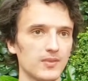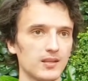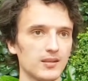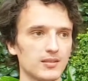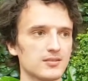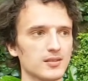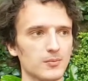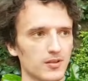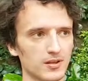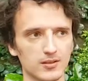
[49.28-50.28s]
that there's
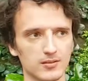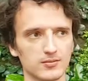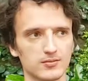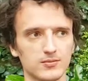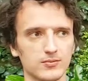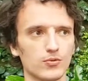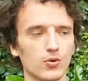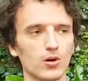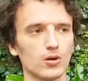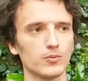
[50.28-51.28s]
something
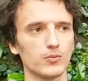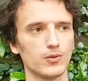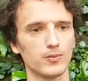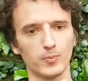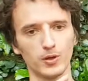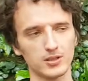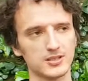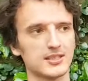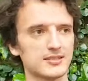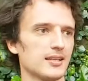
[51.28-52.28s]
wrong with
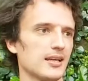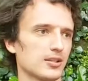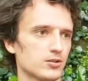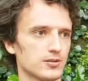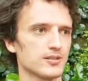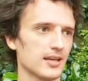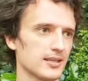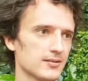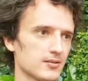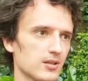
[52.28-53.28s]
politics and actual
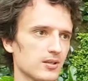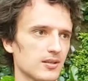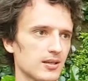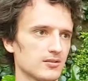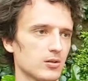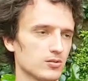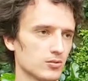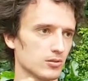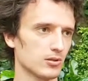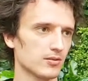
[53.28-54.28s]
science, so that there's
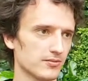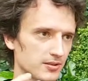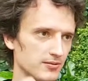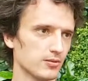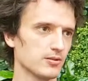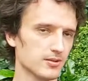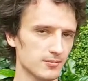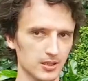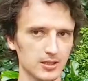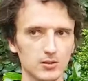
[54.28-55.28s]
also a lot of influence
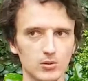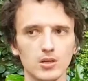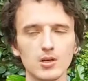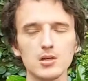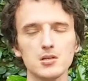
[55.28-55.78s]
and money going.